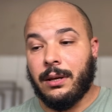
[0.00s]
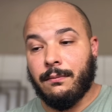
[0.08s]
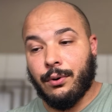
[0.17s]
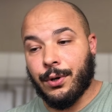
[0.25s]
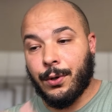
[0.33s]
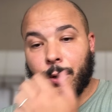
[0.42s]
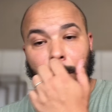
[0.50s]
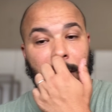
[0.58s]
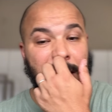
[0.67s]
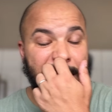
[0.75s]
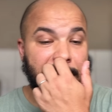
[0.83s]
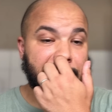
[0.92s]
and Bordeaux
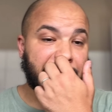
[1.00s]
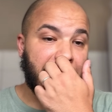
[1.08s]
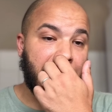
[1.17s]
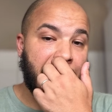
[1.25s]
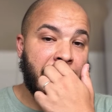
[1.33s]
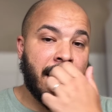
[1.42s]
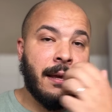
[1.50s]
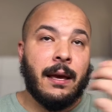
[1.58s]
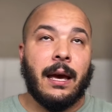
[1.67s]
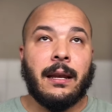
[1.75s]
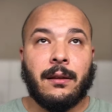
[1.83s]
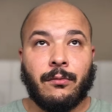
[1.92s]
and Nice,
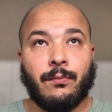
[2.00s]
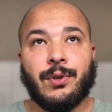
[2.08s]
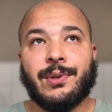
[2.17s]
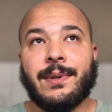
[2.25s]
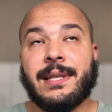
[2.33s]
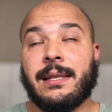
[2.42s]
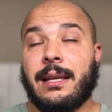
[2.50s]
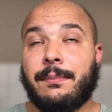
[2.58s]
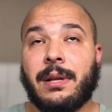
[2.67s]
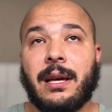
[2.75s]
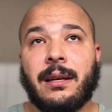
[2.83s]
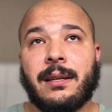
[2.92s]
and most recently
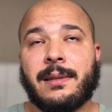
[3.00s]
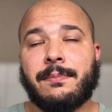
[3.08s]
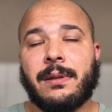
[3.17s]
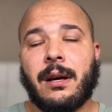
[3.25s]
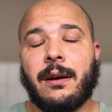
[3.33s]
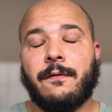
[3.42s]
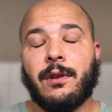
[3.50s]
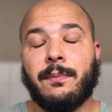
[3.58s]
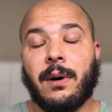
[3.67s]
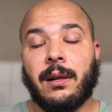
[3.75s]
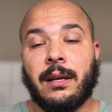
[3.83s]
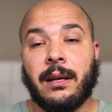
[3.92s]
playing his
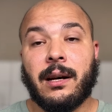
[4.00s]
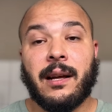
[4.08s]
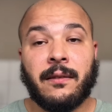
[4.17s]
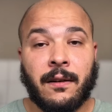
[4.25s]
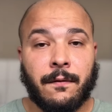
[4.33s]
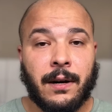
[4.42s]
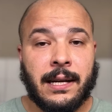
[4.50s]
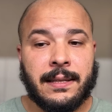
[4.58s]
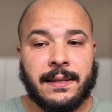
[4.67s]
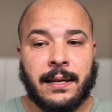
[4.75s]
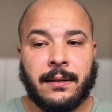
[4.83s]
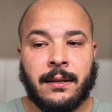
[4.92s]
football in Qatar for Al
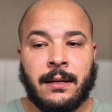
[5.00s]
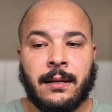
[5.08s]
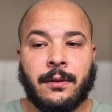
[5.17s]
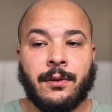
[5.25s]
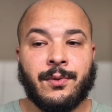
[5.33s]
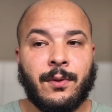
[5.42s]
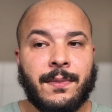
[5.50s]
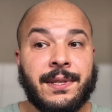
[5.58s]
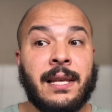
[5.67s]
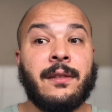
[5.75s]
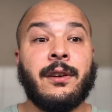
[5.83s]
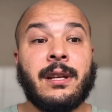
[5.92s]
Sadd, there's rumors
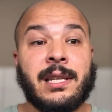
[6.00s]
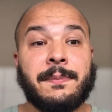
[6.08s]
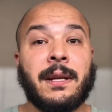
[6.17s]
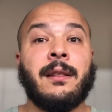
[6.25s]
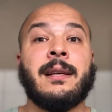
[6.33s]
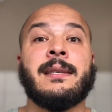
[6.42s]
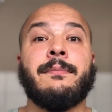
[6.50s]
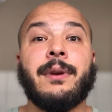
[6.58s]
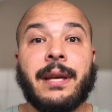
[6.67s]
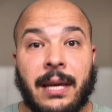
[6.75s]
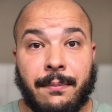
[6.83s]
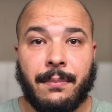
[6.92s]
that they're going to spend a lot to
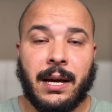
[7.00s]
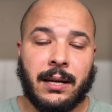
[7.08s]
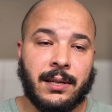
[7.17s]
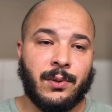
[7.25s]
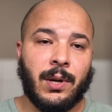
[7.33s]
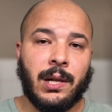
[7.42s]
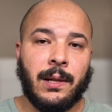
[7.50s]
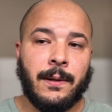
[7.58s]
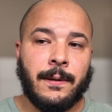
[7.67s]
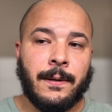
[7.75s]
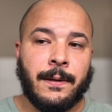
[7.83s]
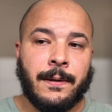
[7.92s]
bring him back as well.
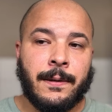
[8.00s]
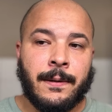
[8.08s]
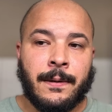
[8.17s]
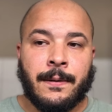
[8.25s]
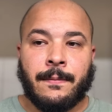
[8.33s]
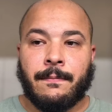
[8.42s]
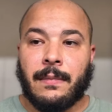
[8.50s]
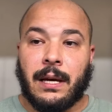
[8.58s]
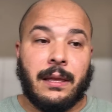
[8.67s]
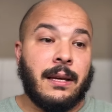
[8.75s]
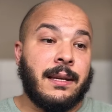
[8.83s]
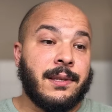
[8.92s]
I
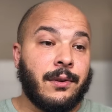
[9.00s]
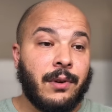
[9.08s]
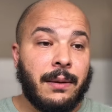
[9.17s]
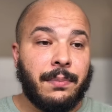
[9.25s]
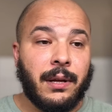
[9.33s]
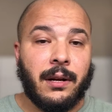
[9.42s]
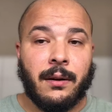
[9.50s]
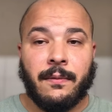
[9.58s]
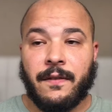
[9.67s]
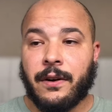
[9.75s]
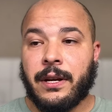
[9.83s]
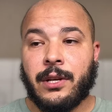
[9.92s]
think he's a great player,
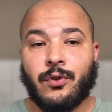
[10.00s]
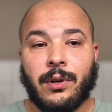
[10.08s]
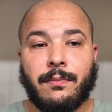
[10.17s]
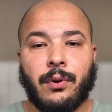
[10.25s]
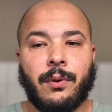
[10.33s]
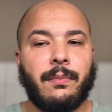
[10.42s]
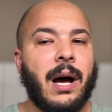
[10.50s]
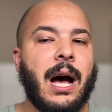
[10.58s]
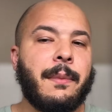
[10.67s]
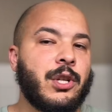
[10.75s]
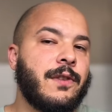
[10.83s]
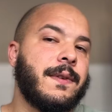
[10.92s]
very injury prone, but how
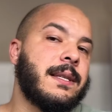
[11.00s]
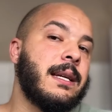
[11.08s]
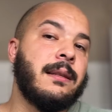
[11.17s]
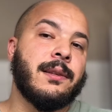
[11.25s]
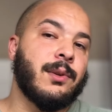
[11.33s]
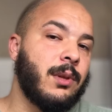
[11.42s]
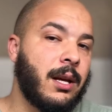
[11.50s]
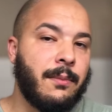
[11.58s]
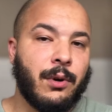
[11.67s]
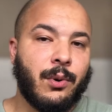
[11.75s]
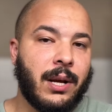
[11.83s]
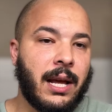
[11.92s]
much of a say does Rhulani
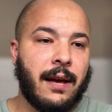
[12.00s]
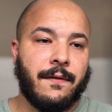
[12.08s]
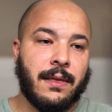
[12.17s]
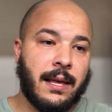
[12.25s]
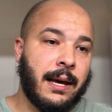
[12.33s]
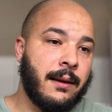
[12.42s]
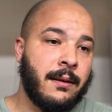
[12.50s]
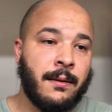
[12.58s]
Mokwena have in that?